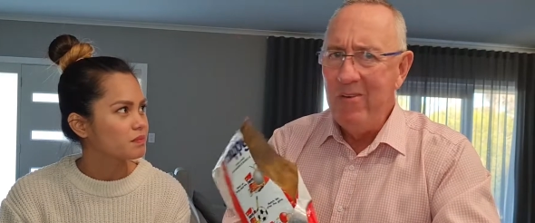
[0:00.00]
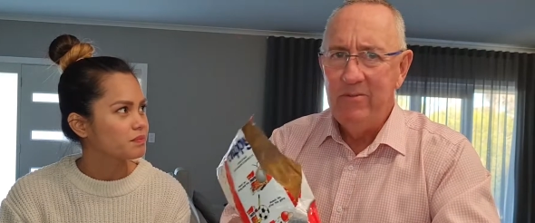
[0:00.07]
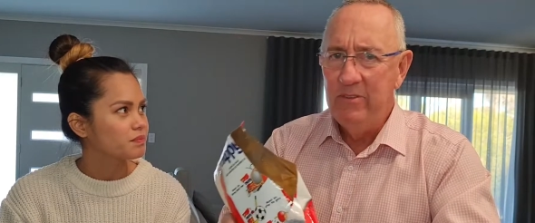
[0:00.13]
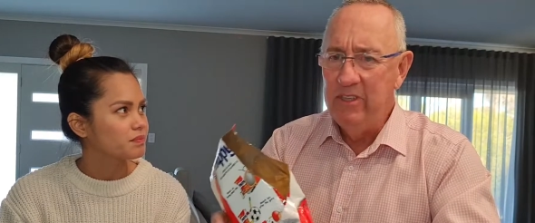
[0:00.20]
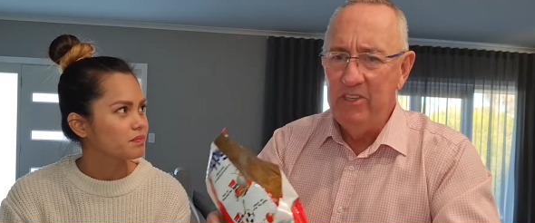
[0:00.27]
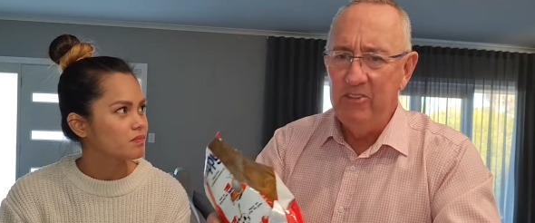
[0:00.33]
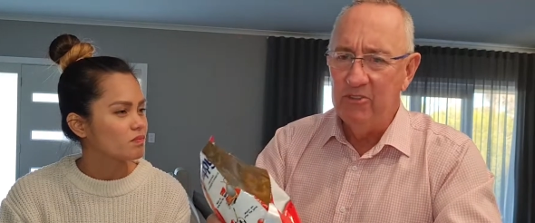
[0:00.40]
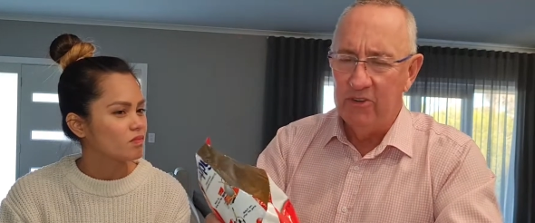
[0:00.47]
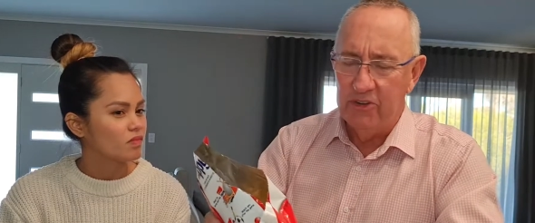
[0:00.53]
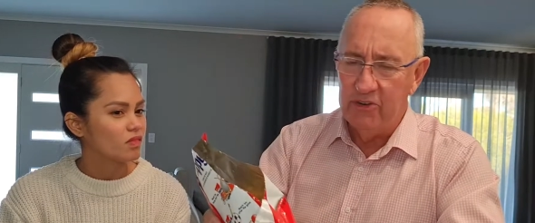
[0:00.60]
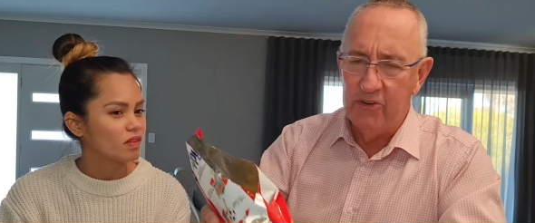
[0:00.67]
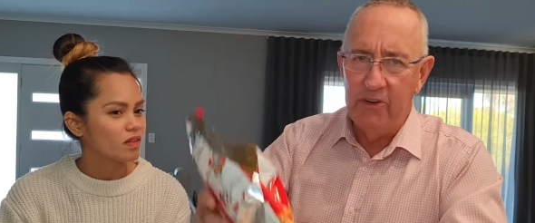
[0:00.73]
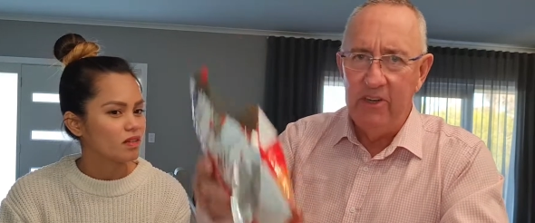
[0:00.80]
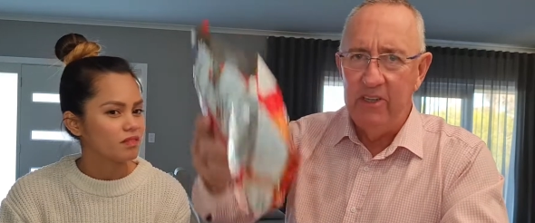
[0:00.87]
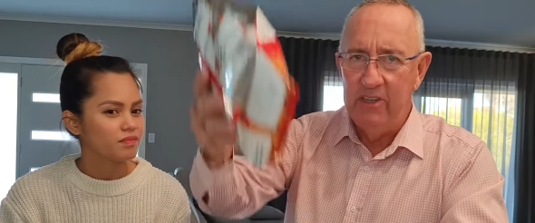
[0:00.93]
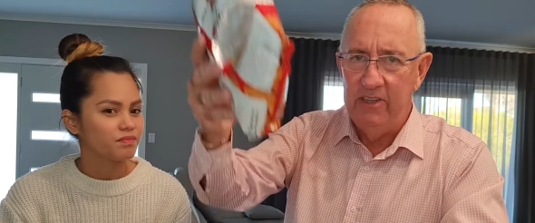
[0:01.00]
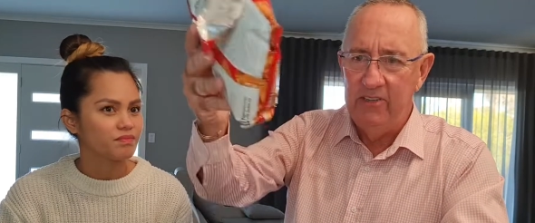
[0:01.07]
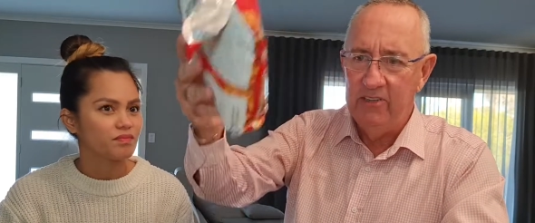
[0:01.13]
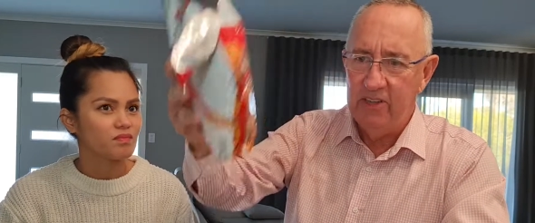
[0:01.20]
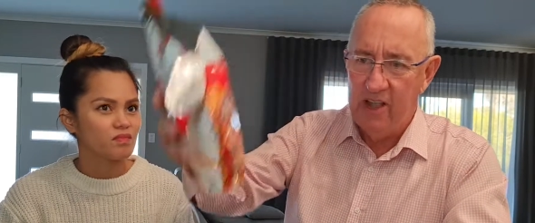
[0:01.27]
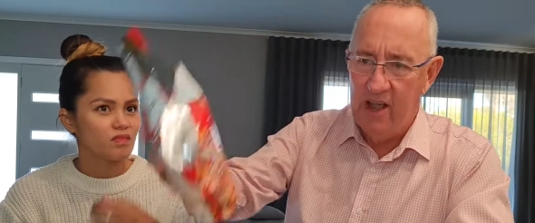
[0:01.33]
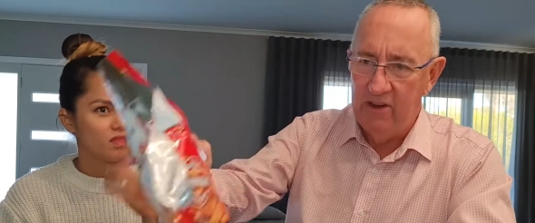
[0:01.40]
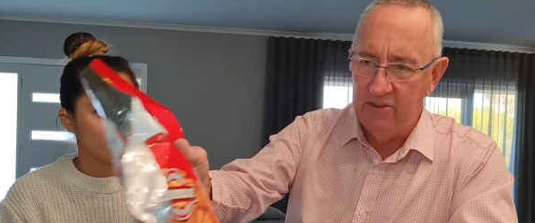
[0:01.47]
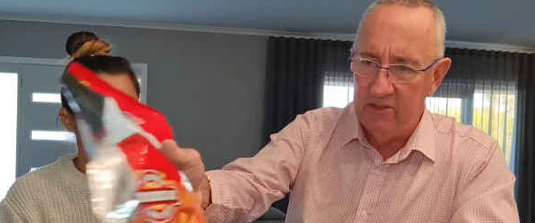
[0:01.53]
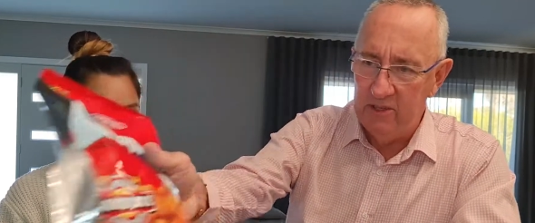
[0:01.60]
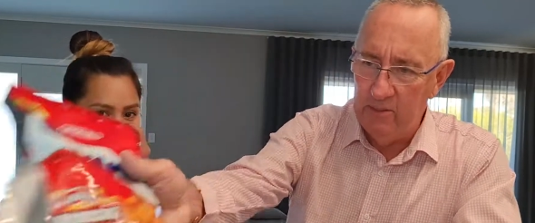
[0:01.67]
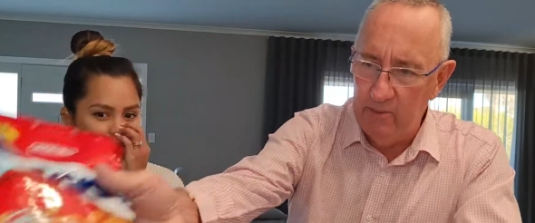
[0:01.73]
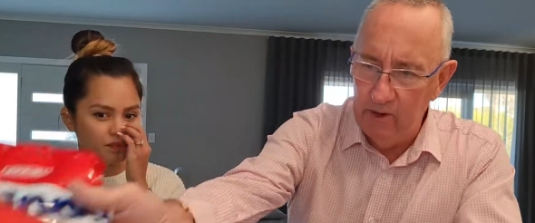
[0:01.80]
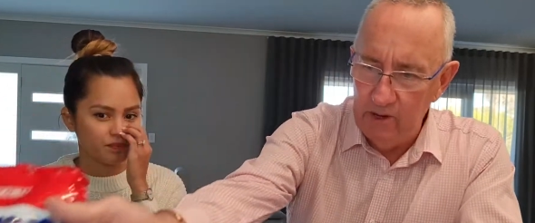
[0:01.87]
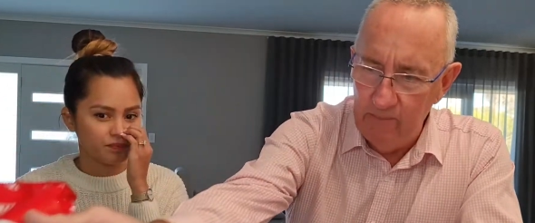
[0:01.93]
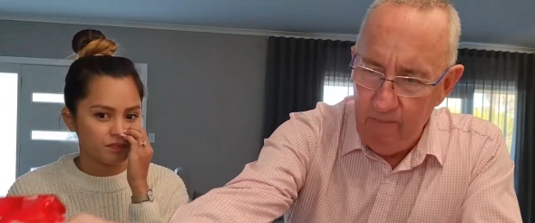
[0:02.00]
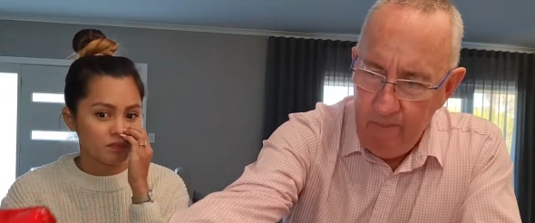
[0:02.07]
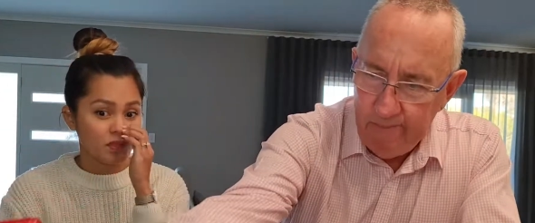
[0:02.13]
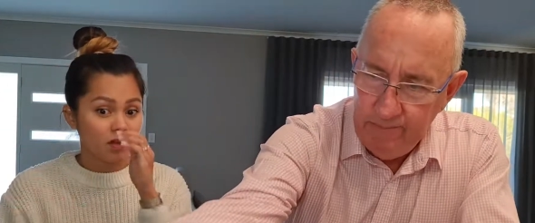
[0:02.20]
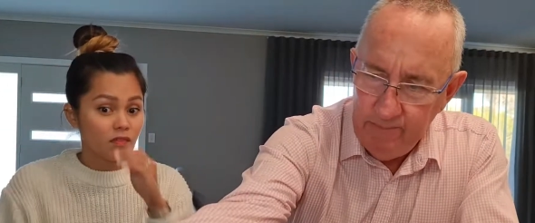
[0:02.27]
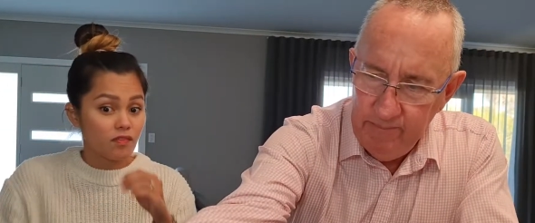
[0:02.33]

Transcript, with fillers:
Speaker 1: These are a three. These are going to the bottom.